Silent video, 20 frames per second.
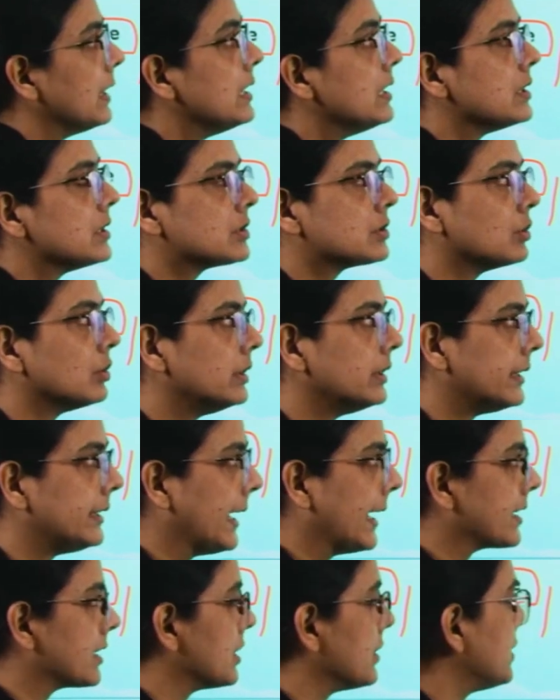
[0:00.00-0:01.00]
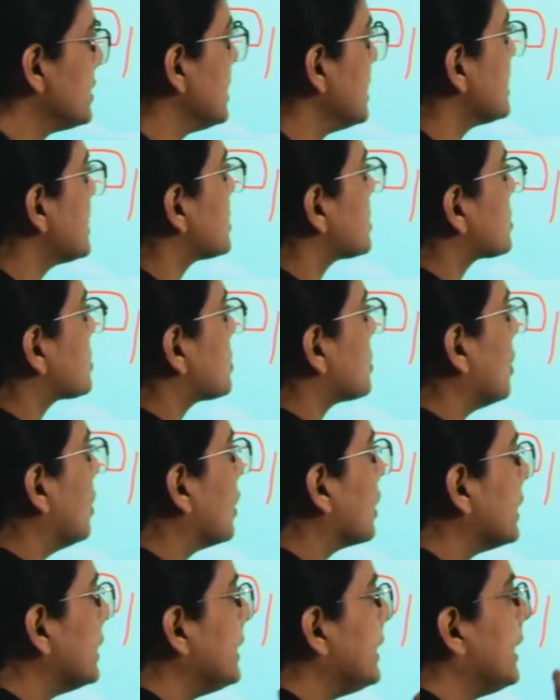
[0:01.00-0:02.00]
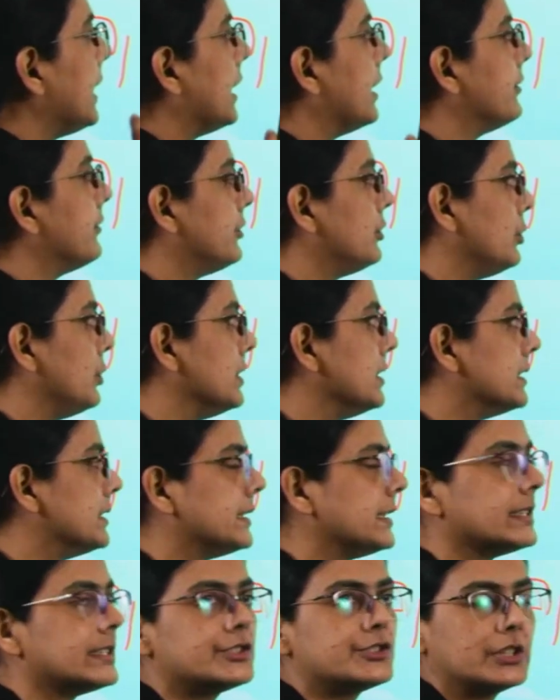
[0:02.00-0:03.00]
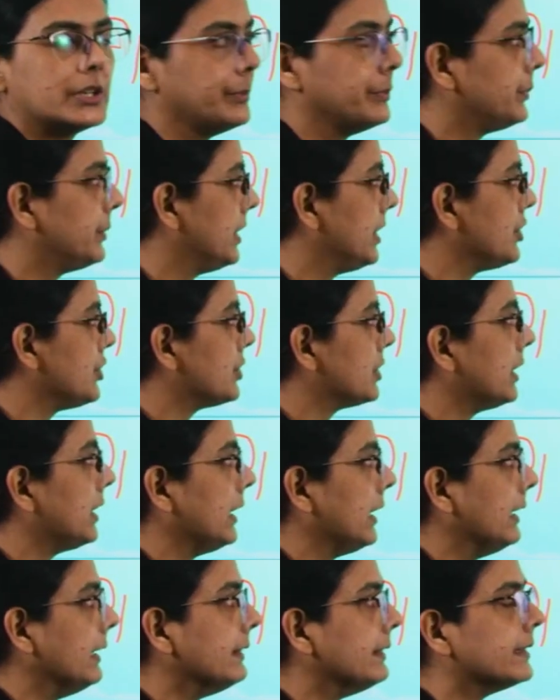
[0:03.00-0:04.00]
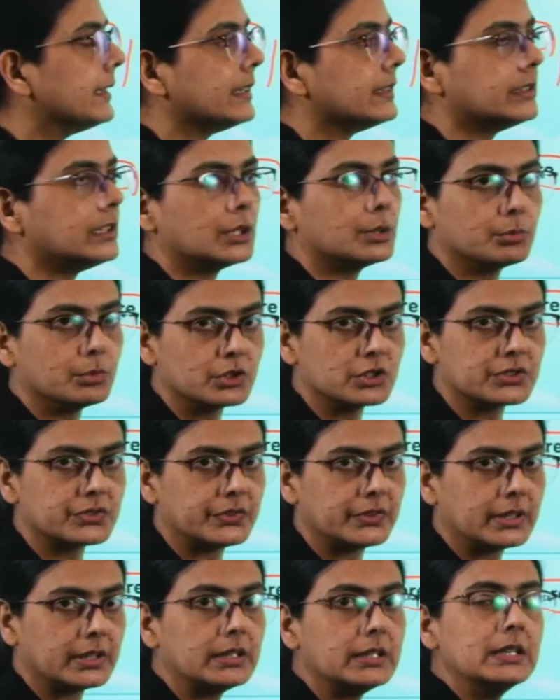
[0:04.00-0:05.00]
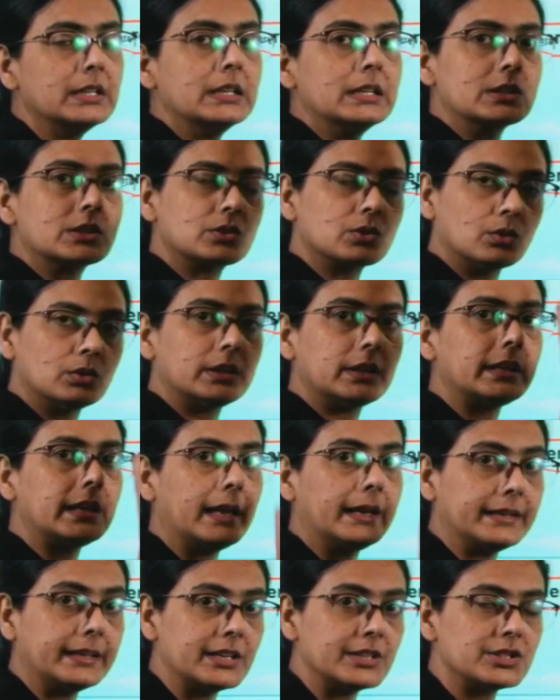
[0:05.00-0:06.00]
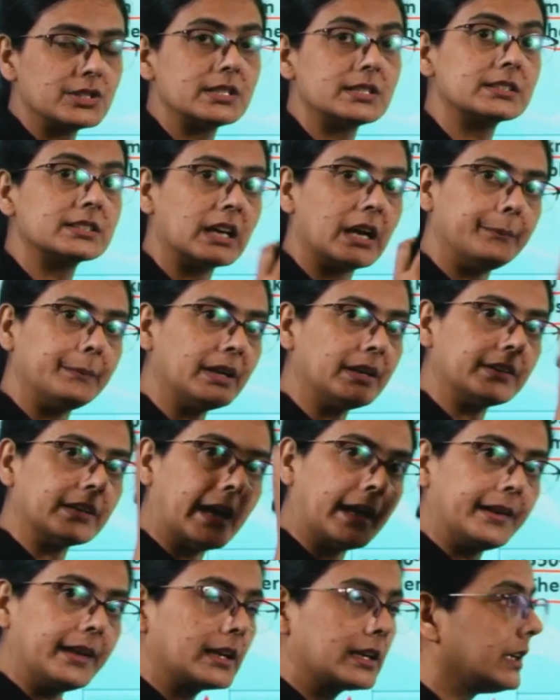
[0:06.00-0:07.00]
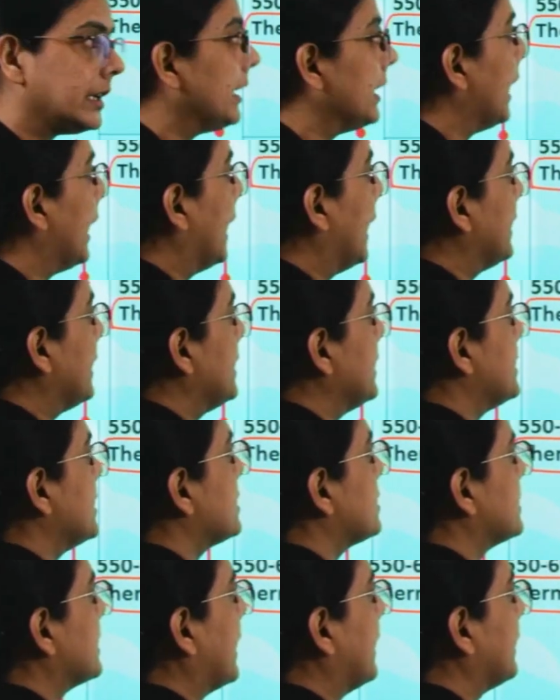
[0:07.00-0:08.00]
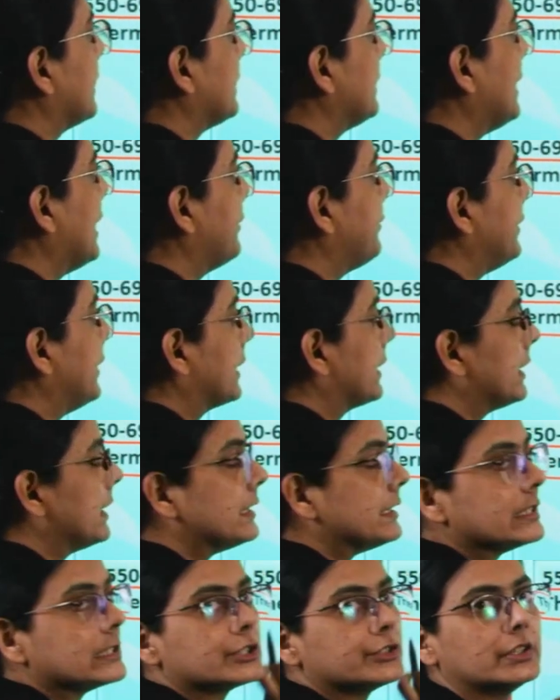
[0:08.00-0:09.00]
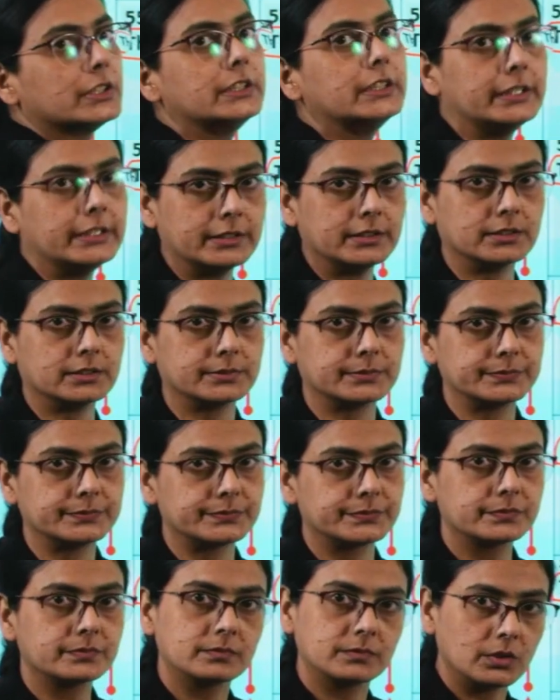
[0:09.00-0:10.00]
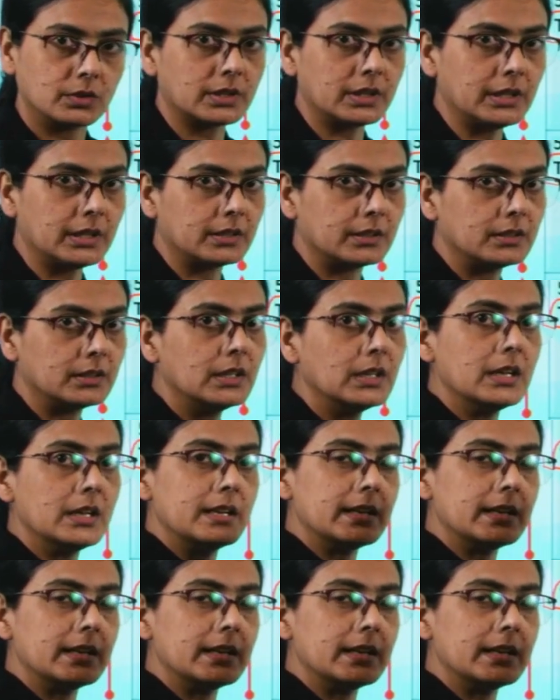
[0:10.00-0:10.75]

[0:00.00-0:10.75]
Solar activity strongly influences temperature in the thermosphere. Solar energy is coming directly and it is directly affected this one layer. Okay.